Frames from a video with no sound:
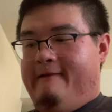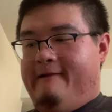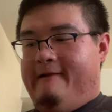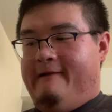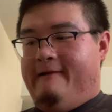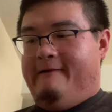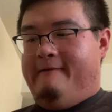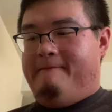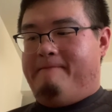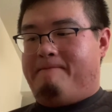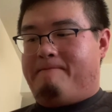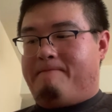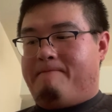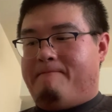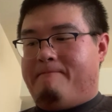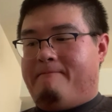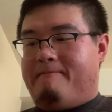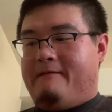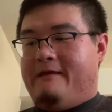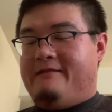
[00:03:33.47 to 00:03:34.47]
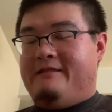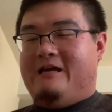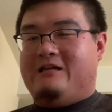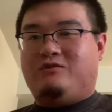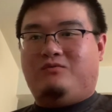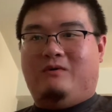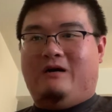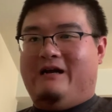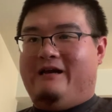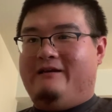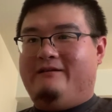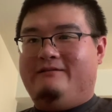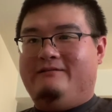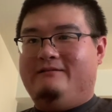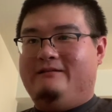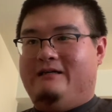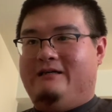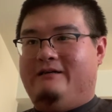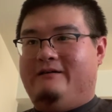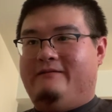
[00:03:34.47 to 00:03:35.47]
And that's why
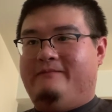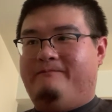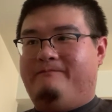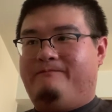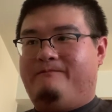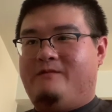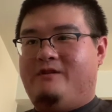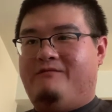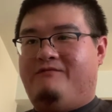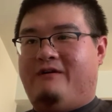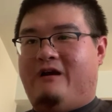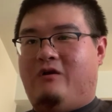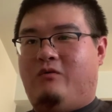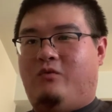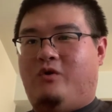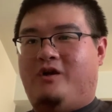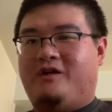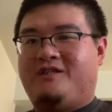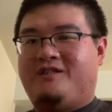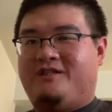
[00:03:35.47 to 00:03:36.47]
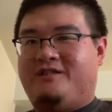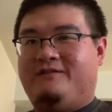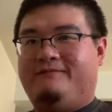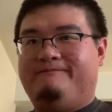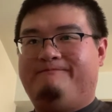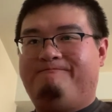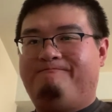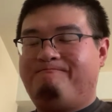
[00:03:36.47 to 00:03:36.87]
the fireworks.